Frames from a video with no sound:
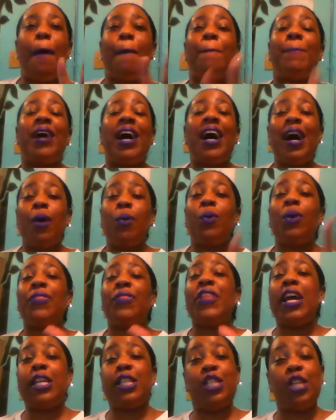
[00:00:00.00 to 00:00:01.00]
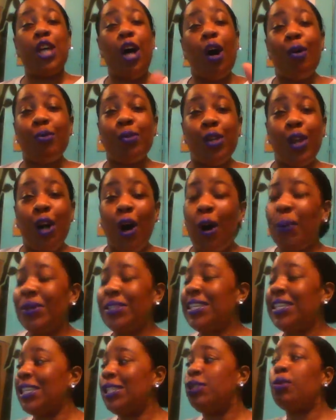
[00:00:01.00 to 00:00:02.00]
But what they don't know
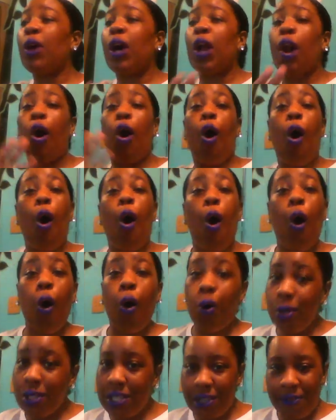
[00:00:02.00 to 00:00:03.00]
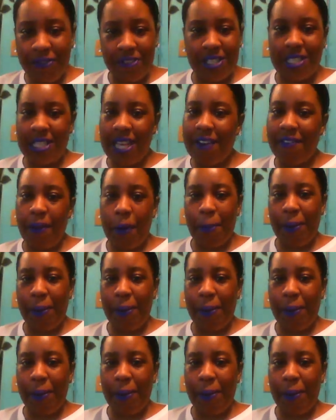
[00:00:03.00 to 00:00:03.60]
is that you got a whole different set of a,